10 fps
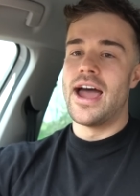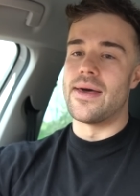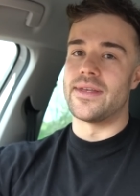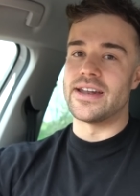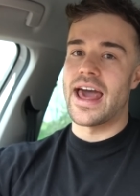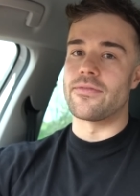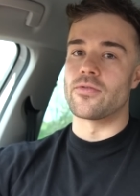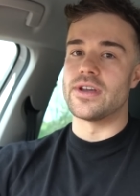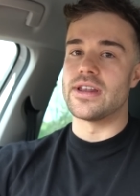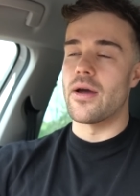and then in
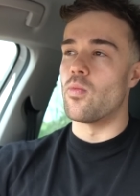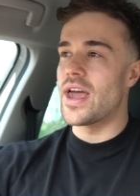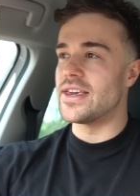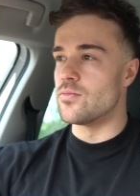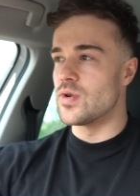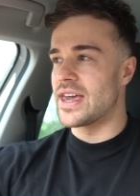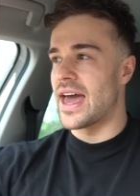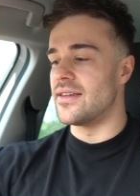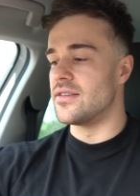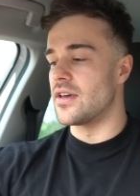every like waking
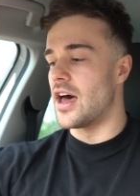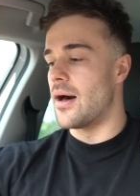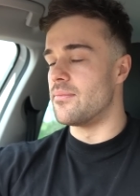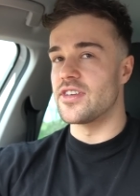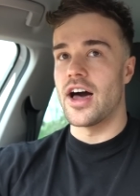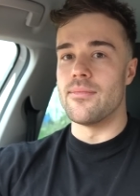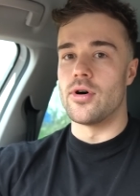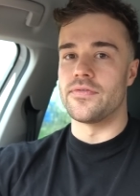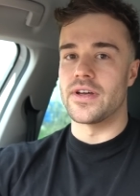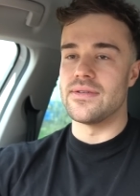weekend um, time
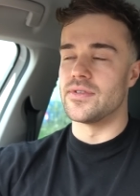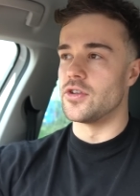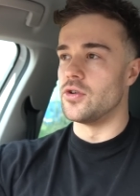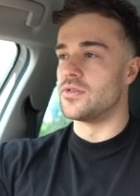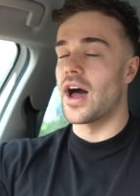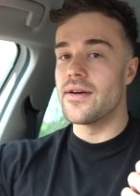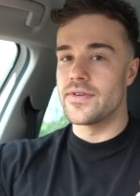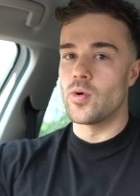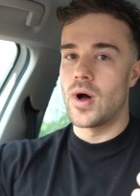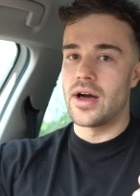off, I'd either do
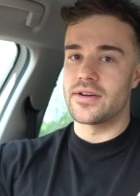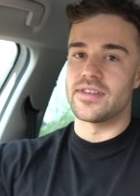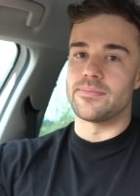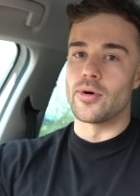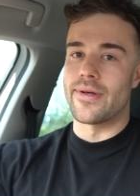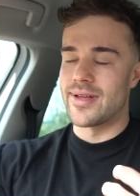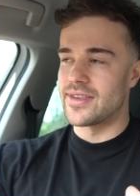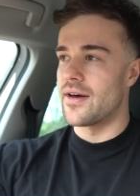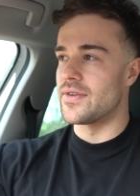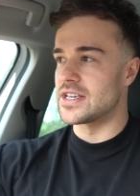diving work to build up my
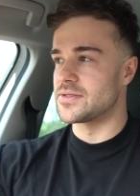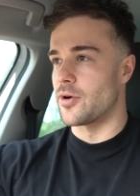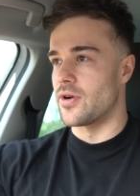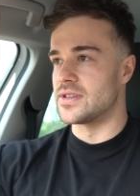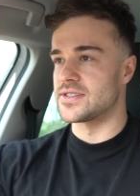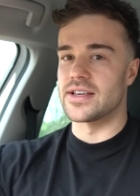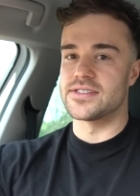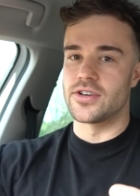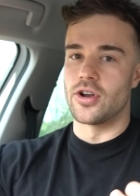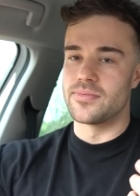diving experience, like
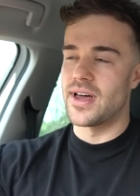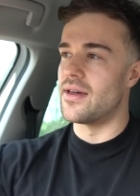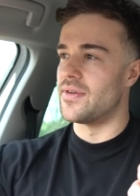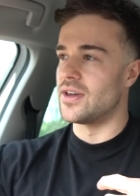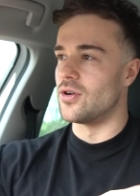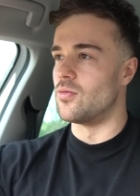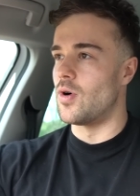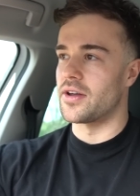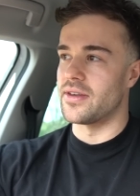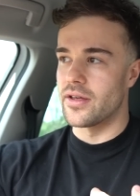scallop diving or
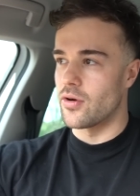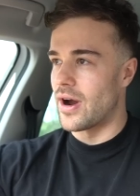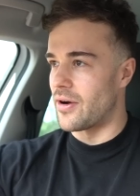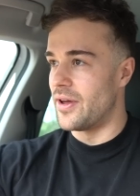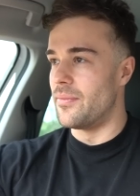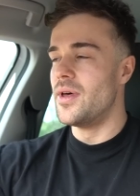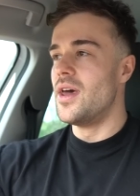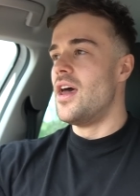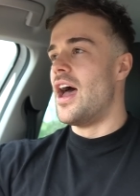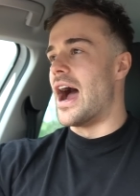working in an aquarium,
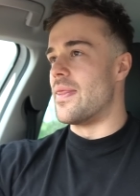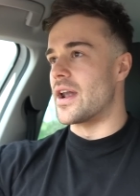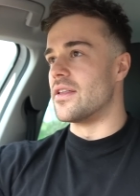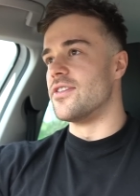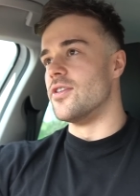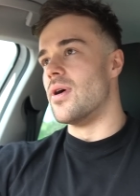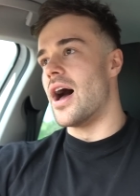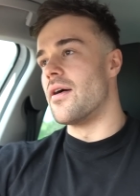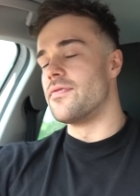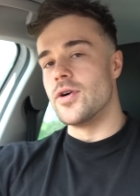and then I'd do
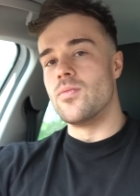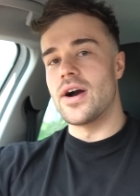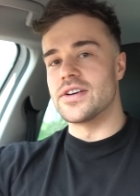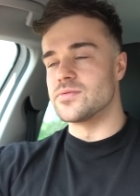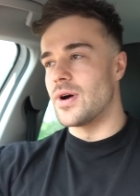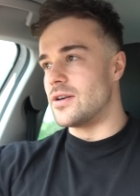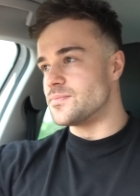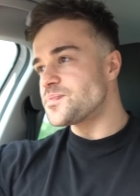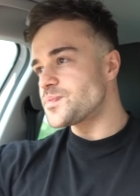uh, film work as well